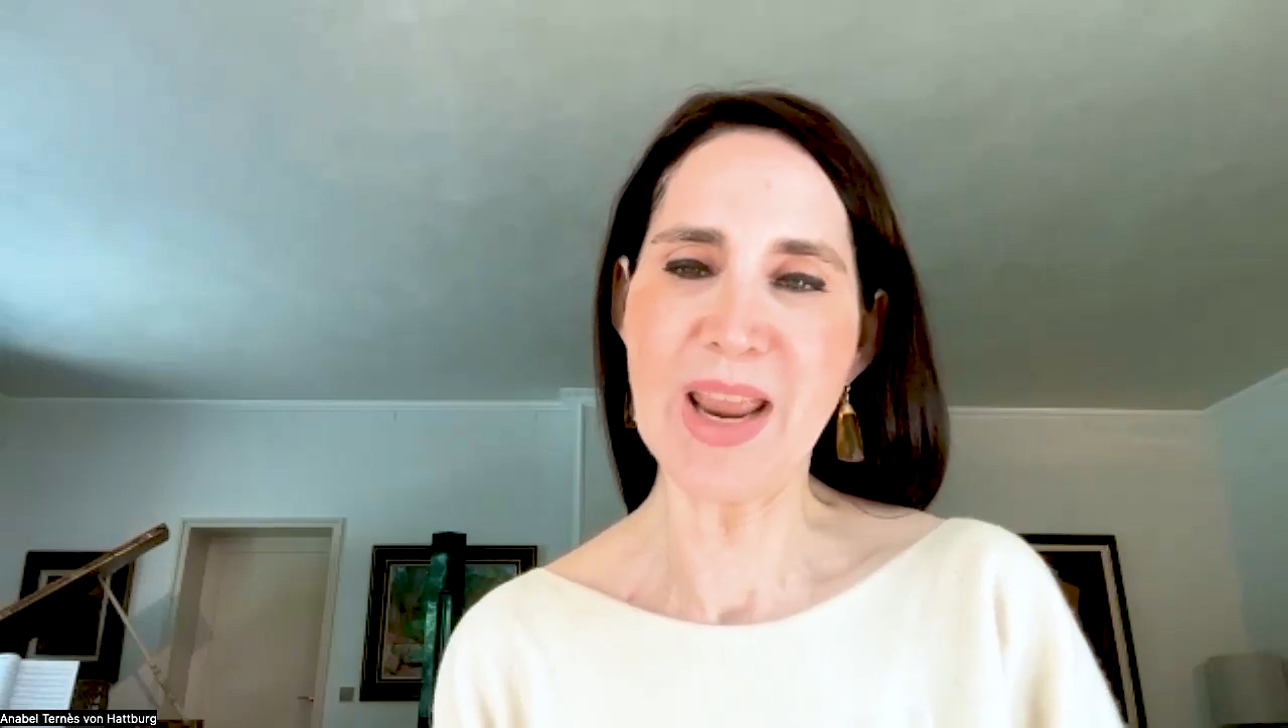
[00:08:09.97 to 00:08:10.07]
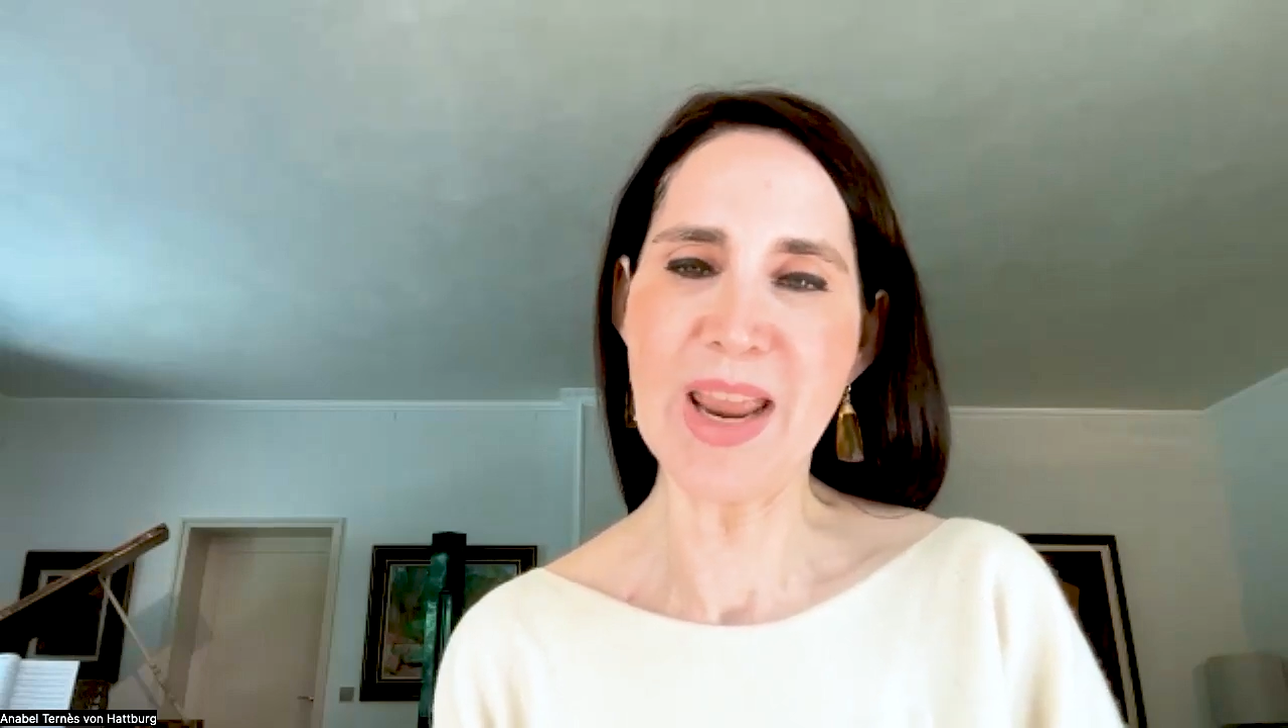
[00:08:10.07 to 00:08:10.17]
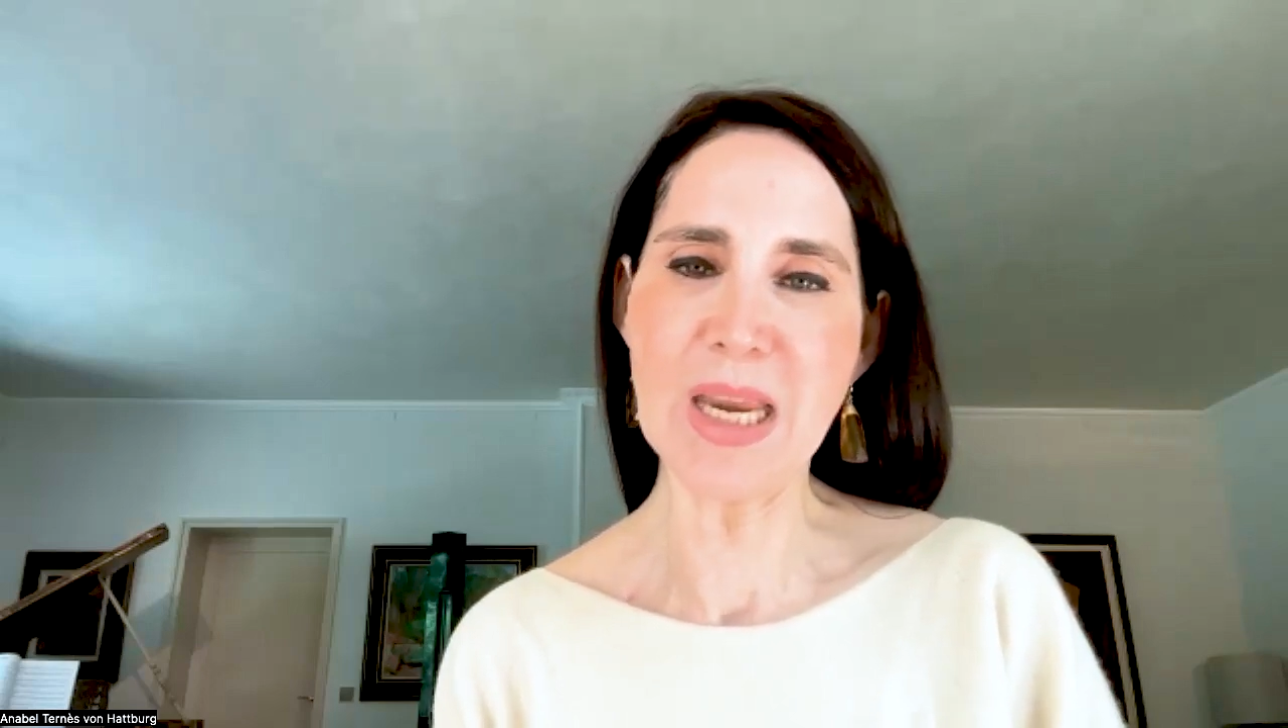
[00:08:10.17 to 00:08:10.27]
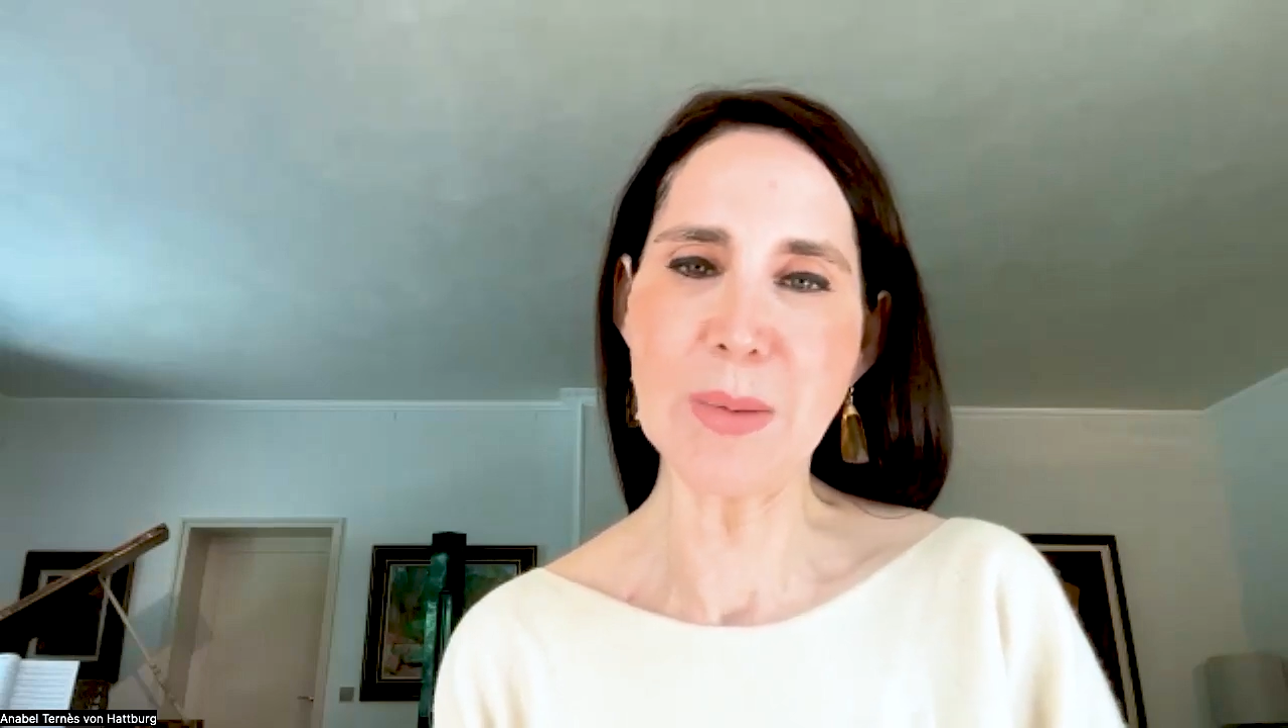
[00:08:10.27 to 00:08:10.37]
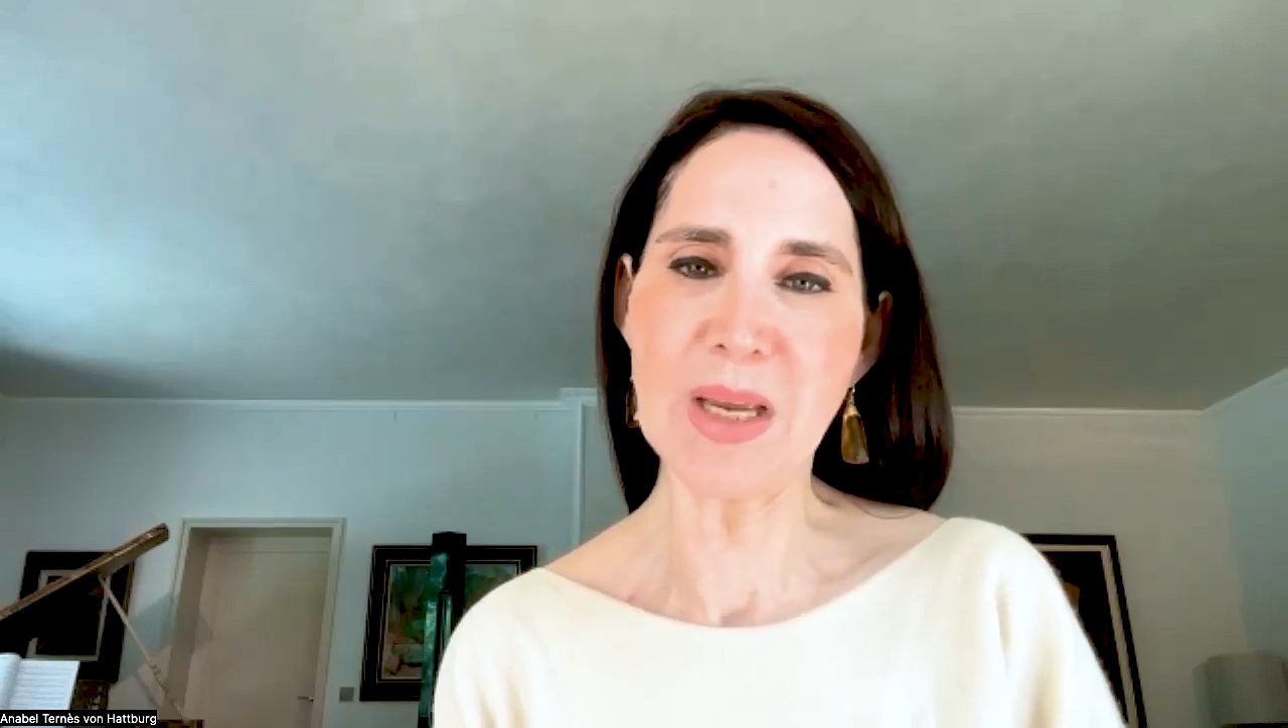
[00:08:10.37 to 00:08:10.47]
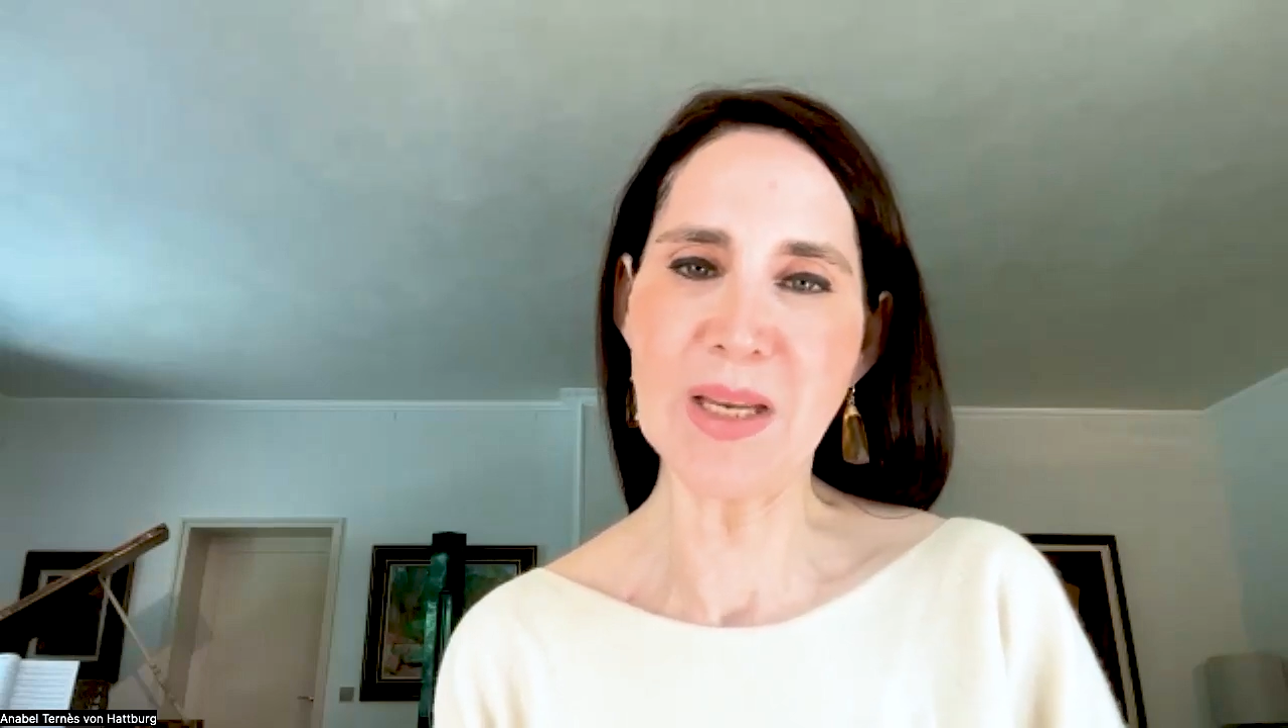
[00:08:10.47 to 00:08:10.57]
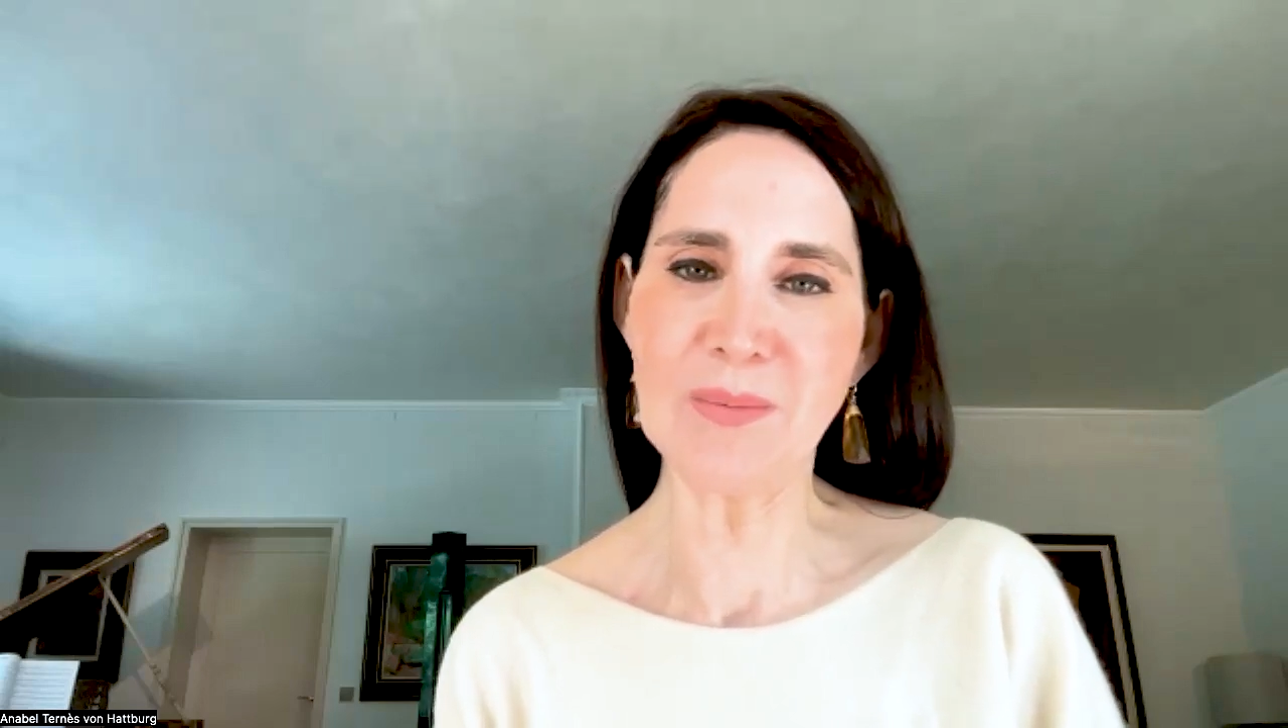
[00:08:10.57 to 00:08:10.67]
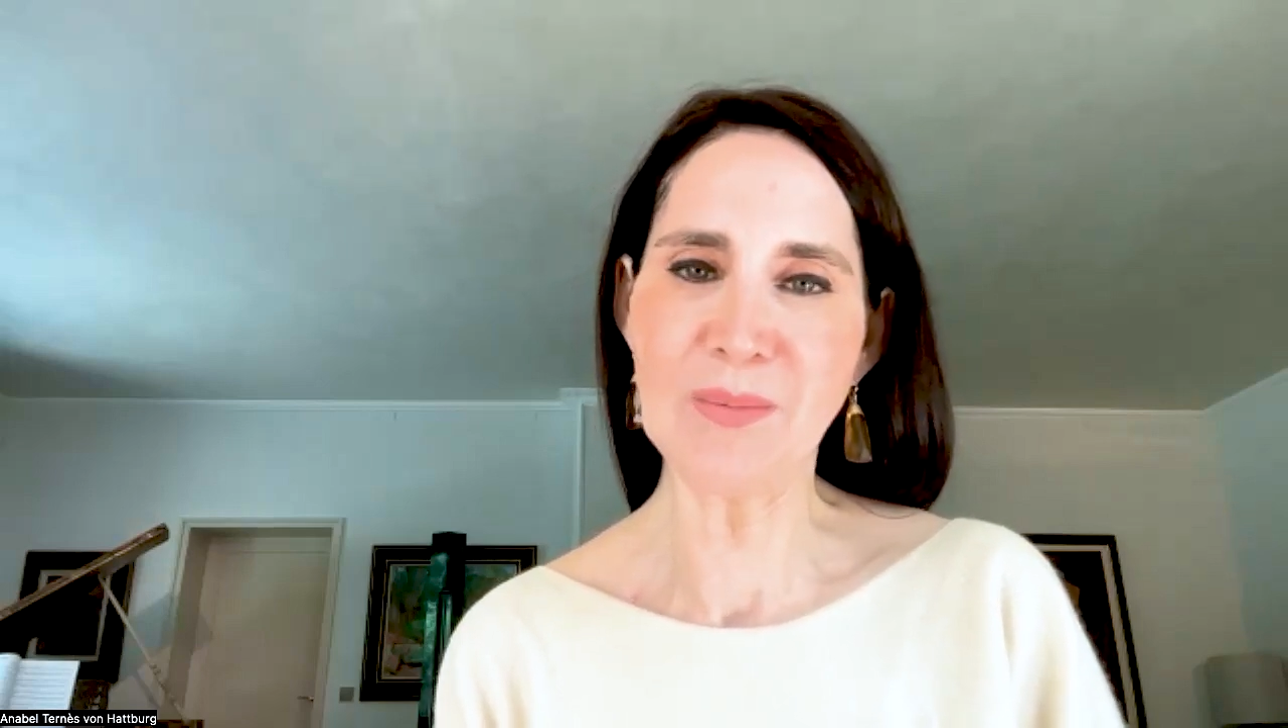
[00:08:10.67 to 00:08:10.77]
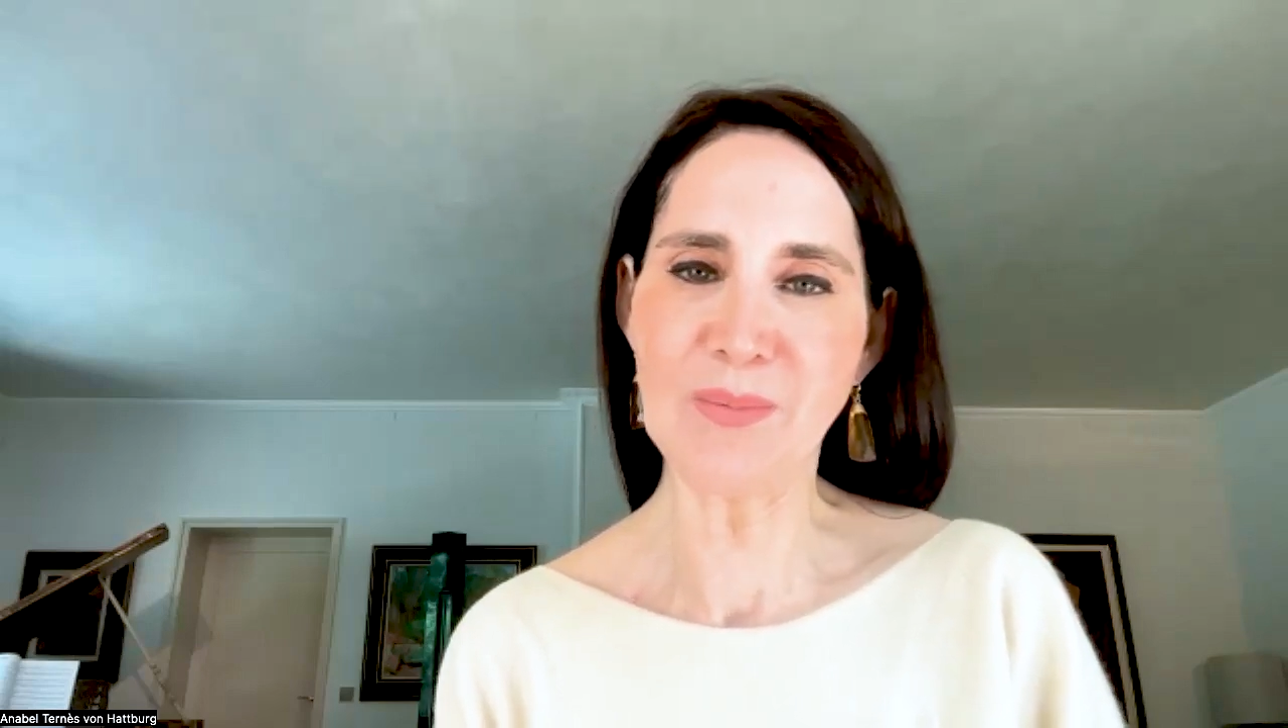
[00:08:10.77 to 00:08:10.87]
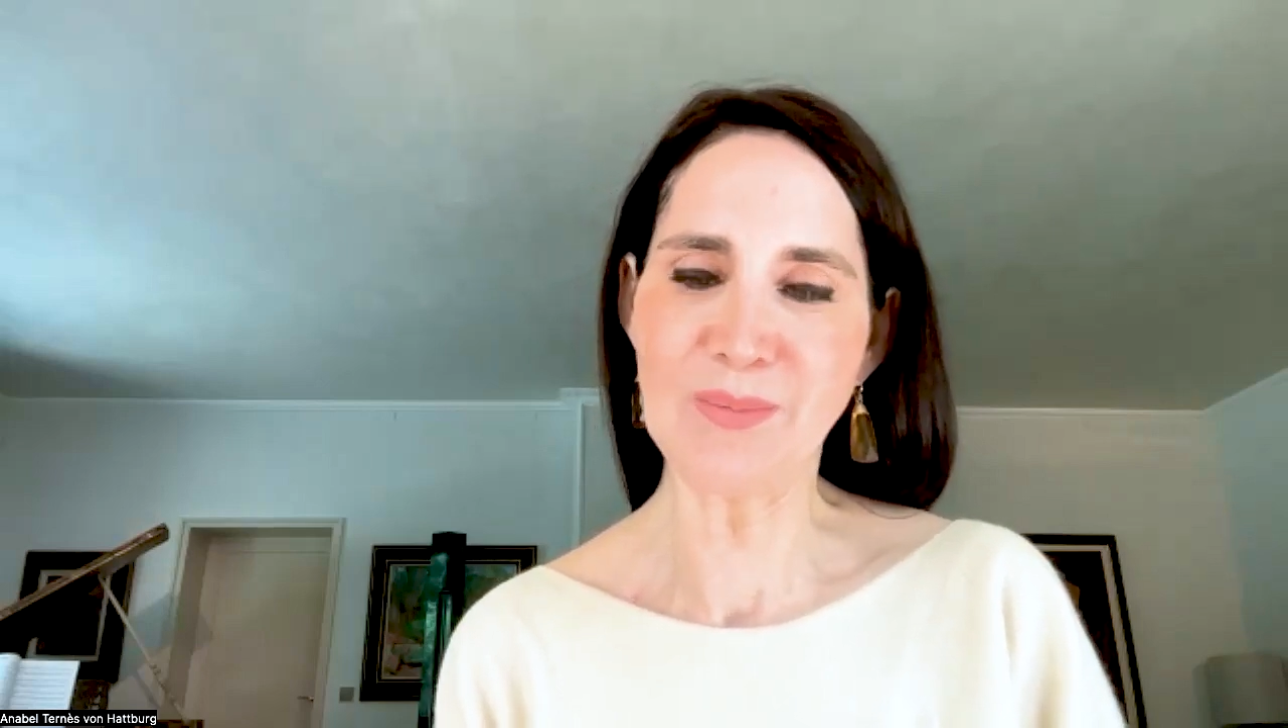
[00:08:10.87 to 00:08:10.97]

Amen.